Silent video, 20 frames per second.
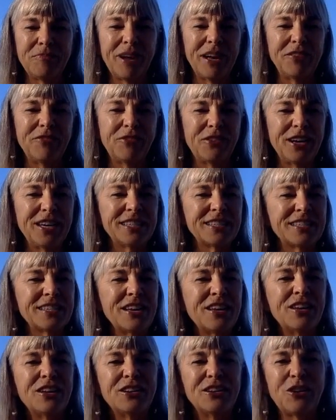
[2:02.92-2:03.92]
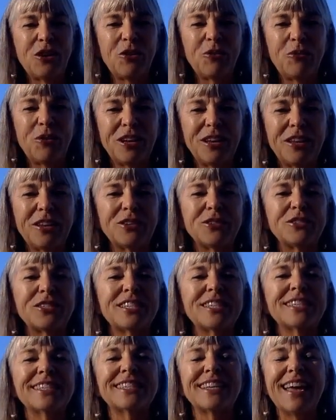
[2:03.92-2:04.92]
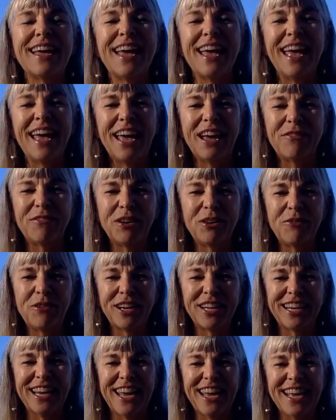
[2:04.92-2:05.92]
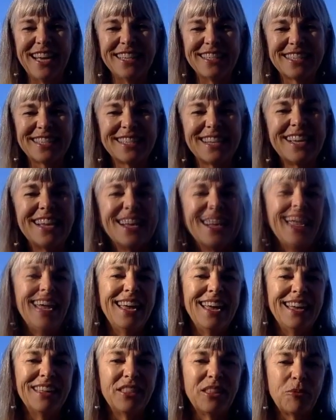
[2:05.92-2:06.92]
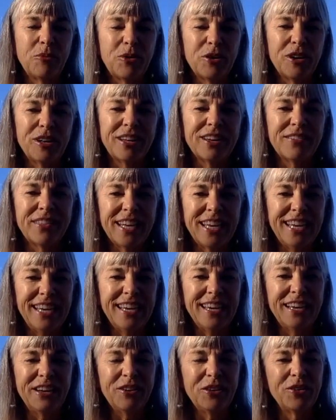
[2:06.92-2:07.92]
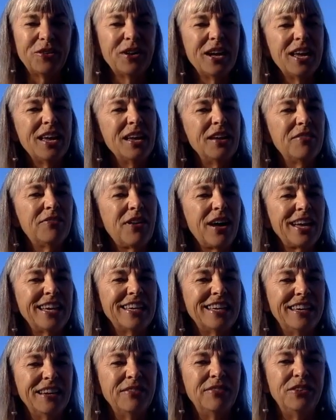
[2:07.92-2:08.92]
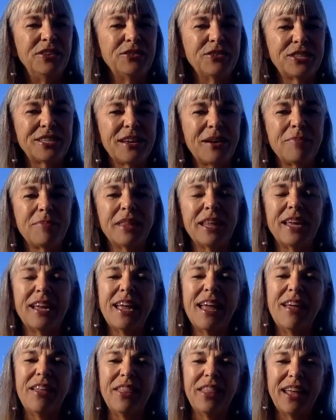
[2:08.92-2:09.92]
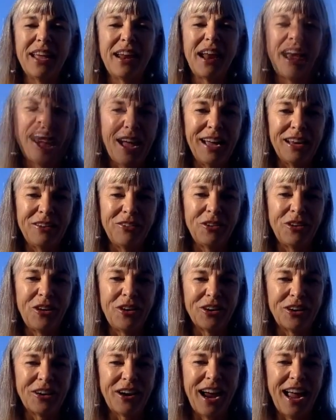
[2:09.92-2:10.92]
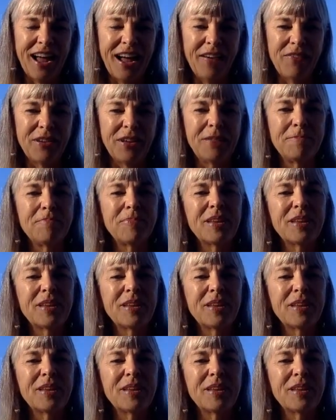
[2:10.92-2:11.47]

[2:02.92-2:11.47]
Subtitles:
my friends. No one loses, everyone gains. In the world of the ego, if I give you something, then I no longer have it.